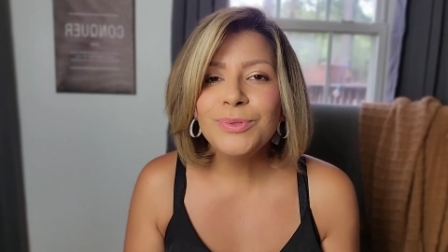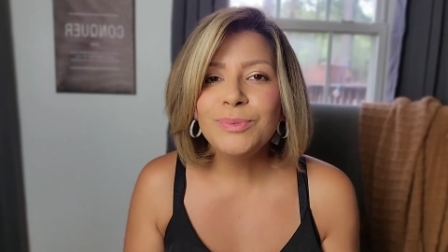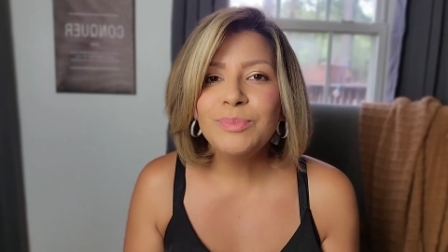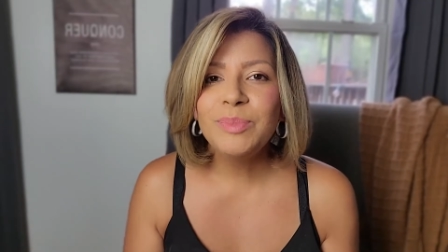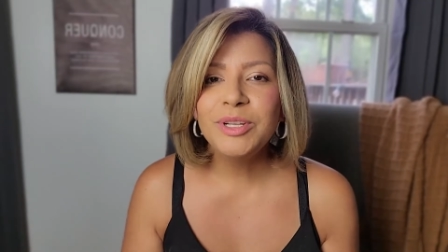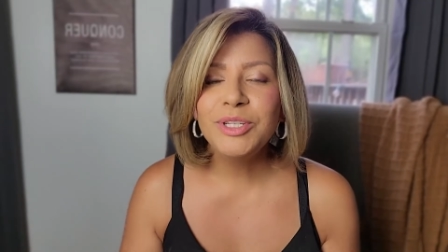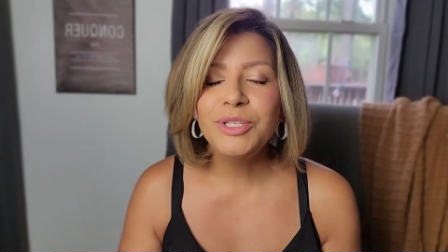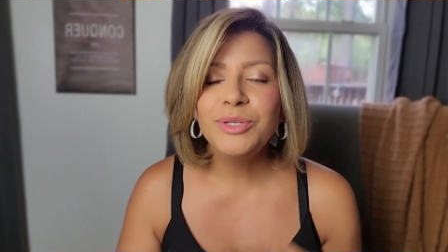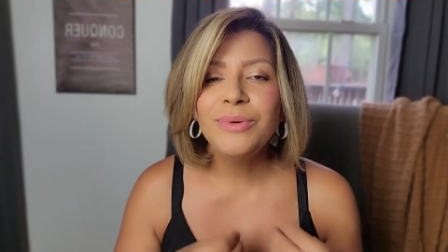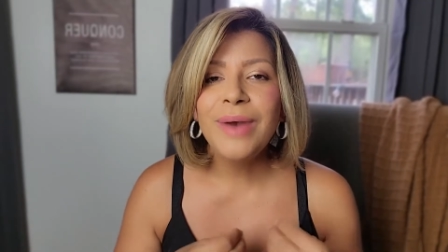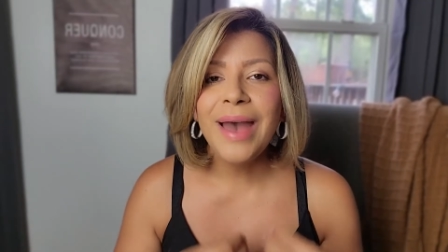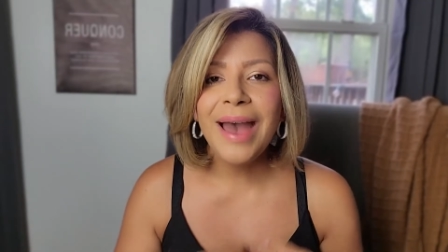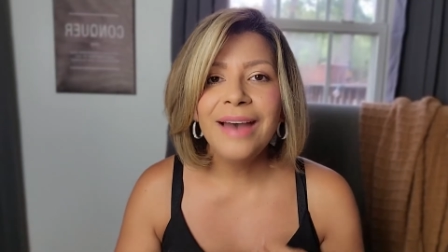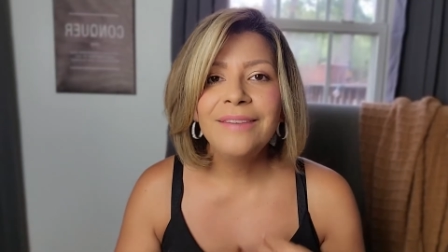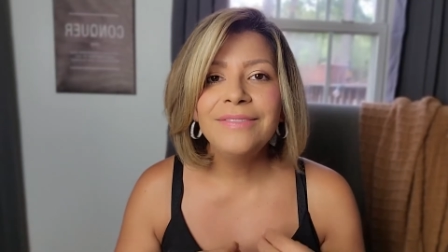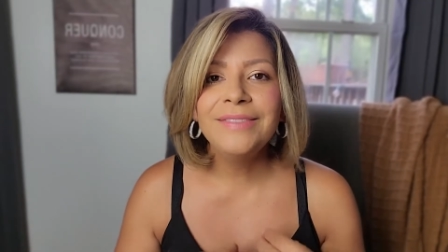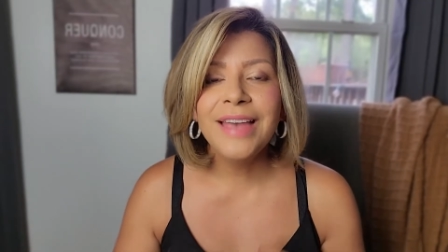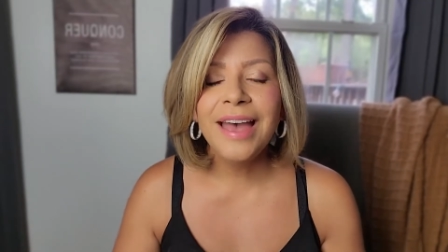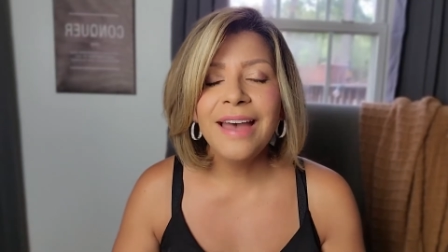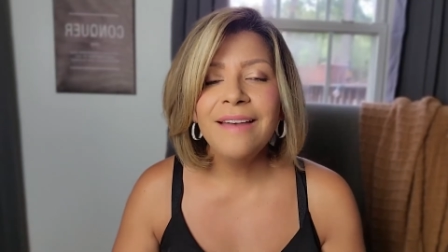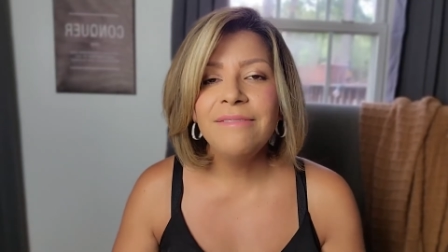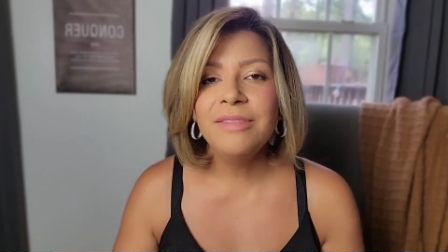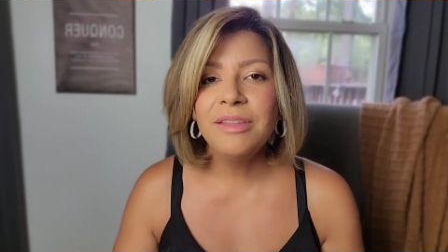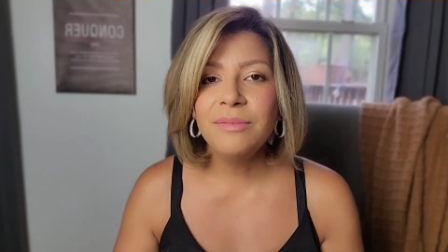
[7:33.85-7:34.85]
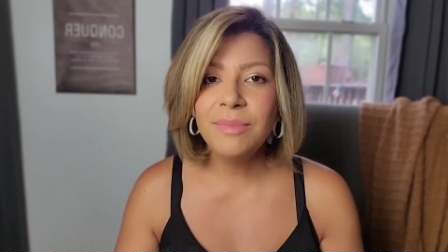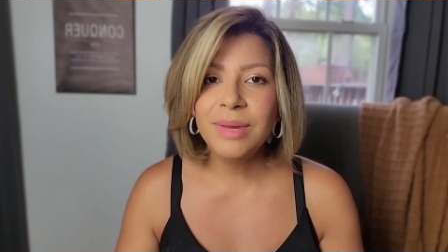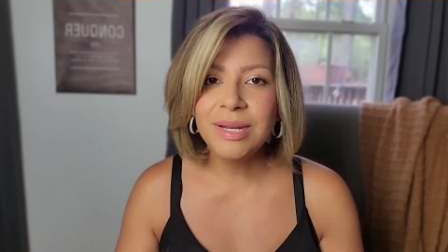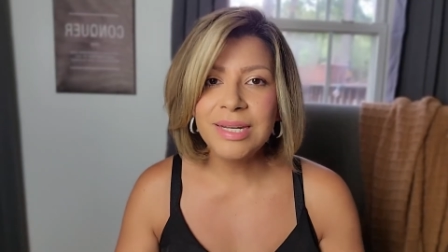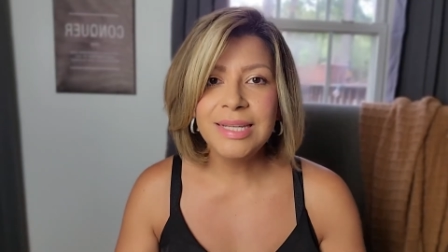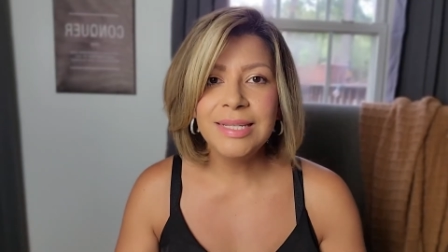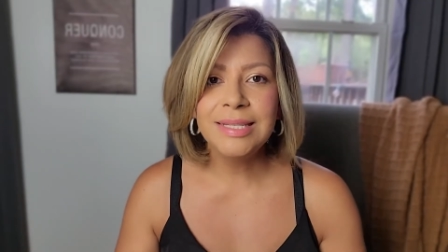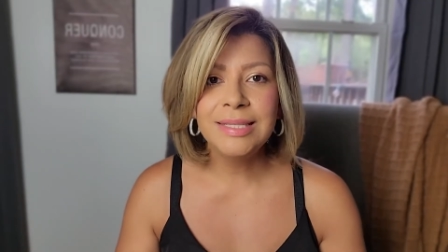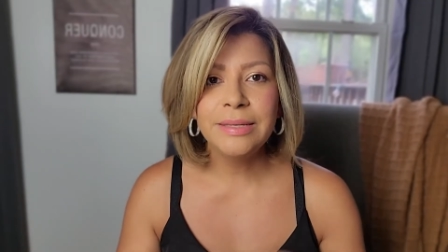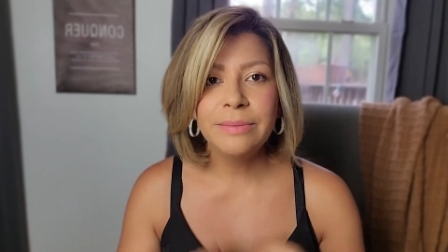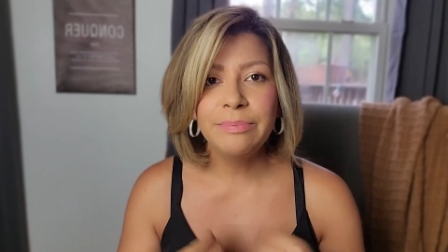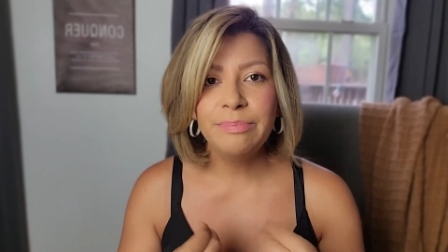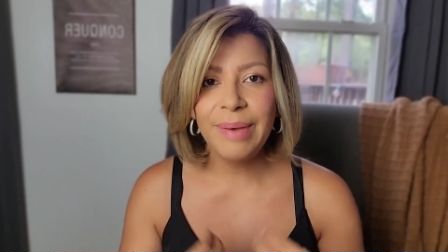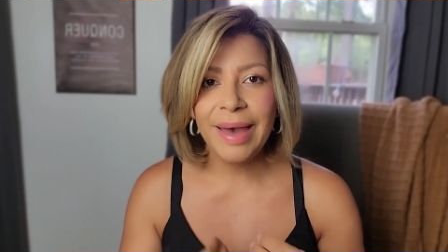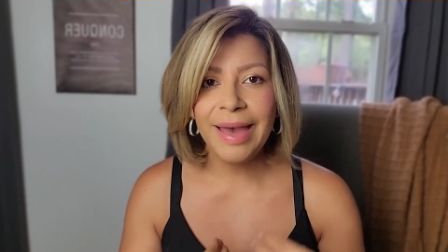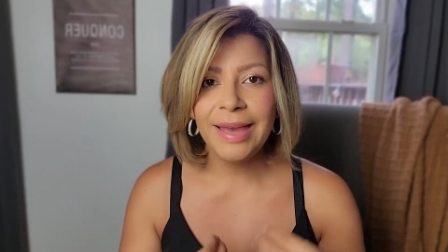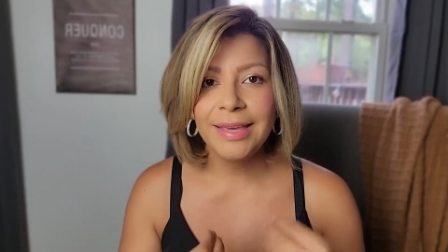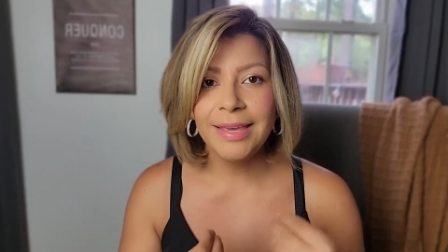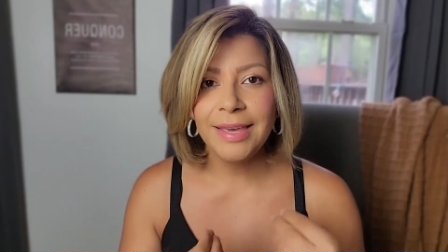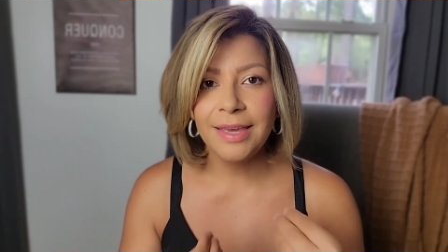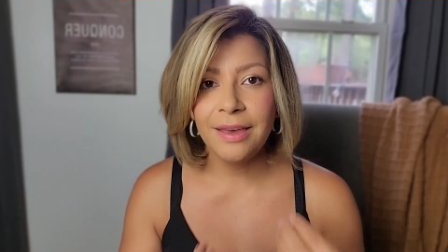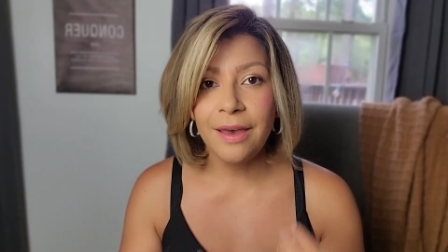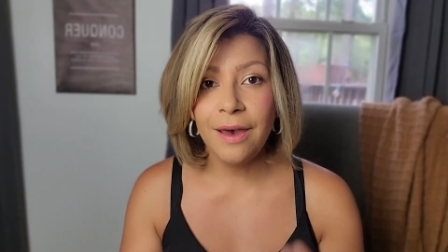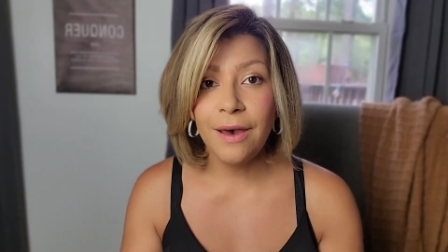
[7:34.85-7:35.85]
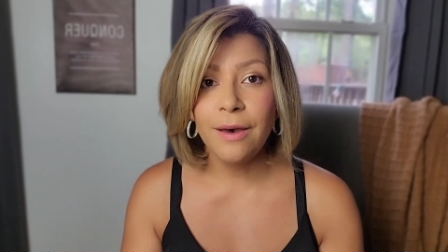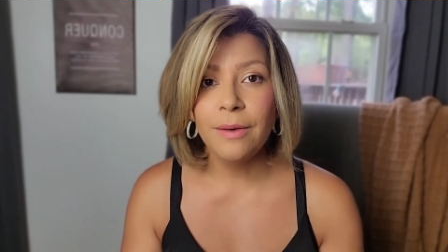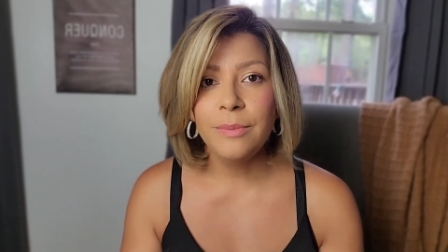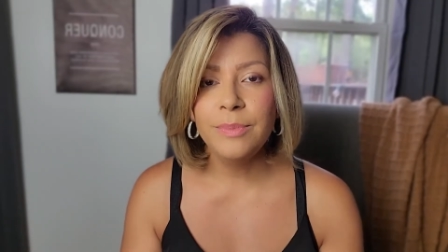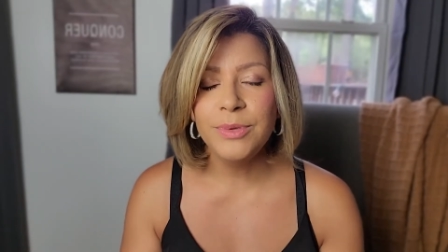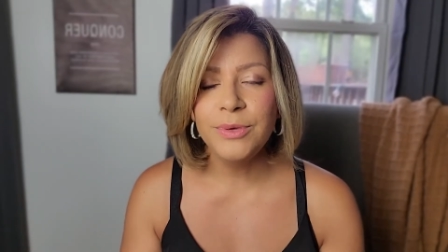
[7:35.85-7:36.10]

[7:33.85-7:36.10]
but you have to have the money to back it up.